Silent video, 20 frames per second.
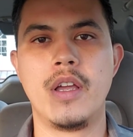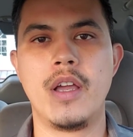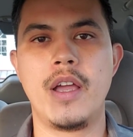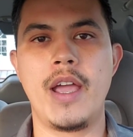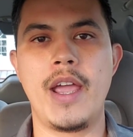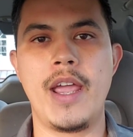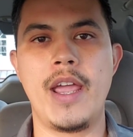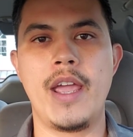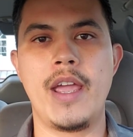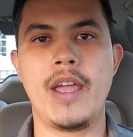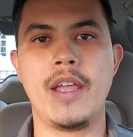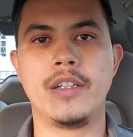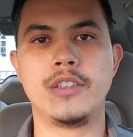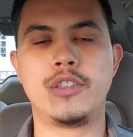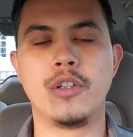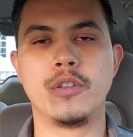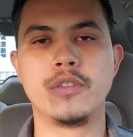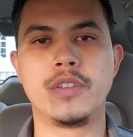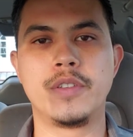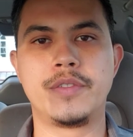And
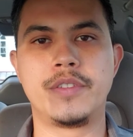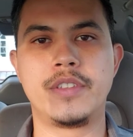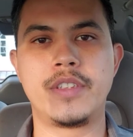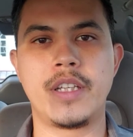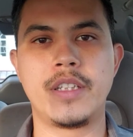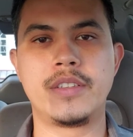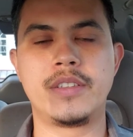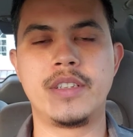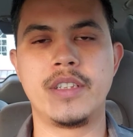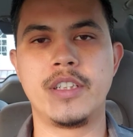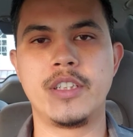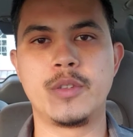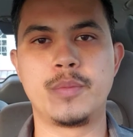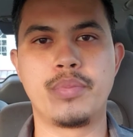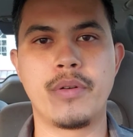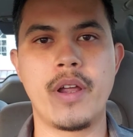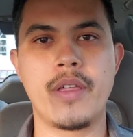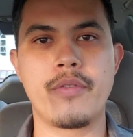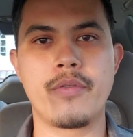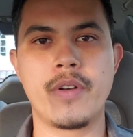Joseph says to his
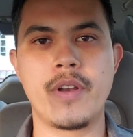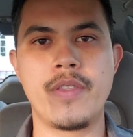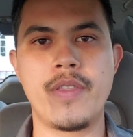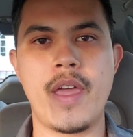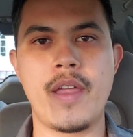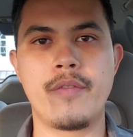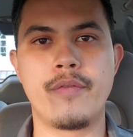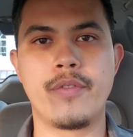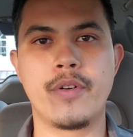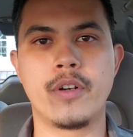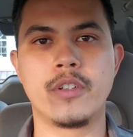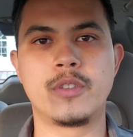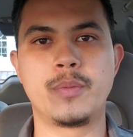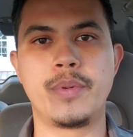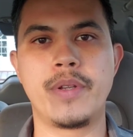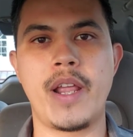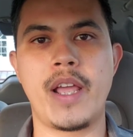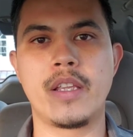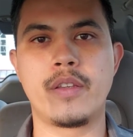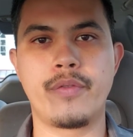brethren in that verse,
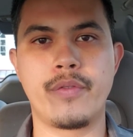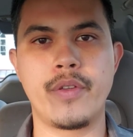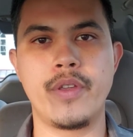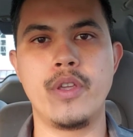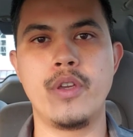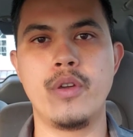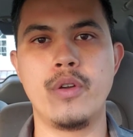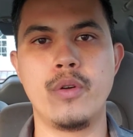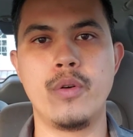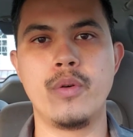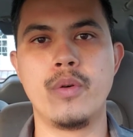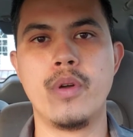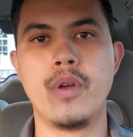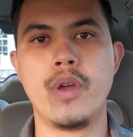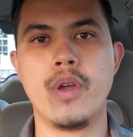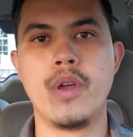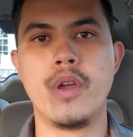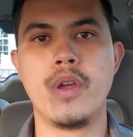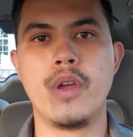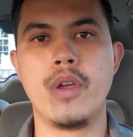"But as for you,
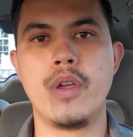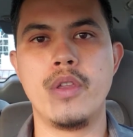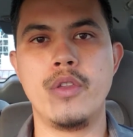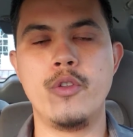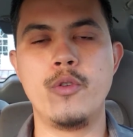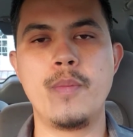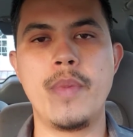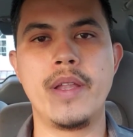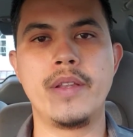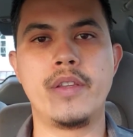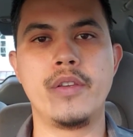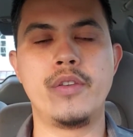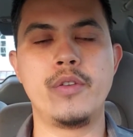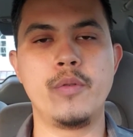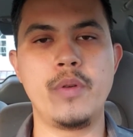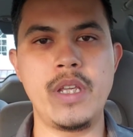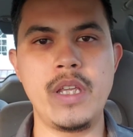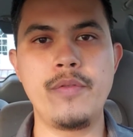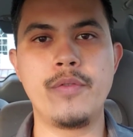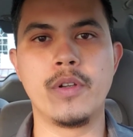you meant to do
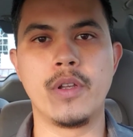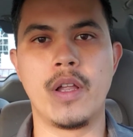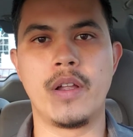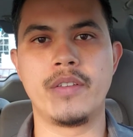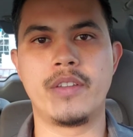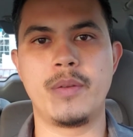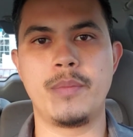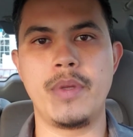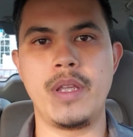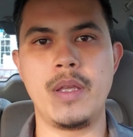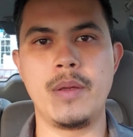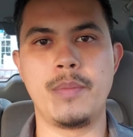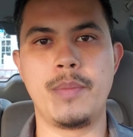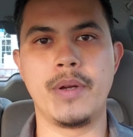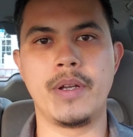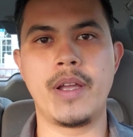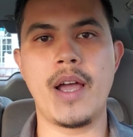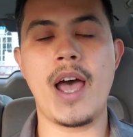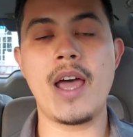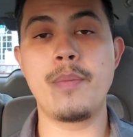evil unto me, but
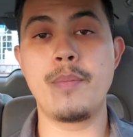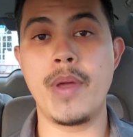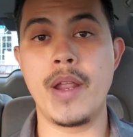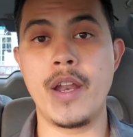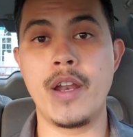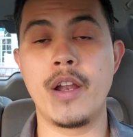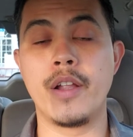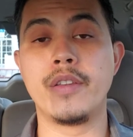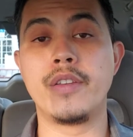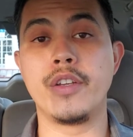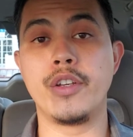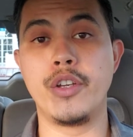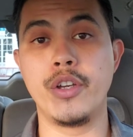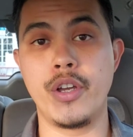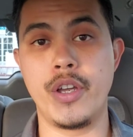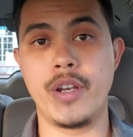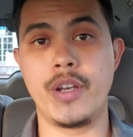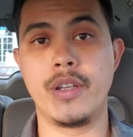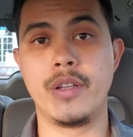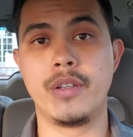God meant it unto
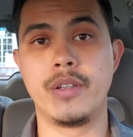good."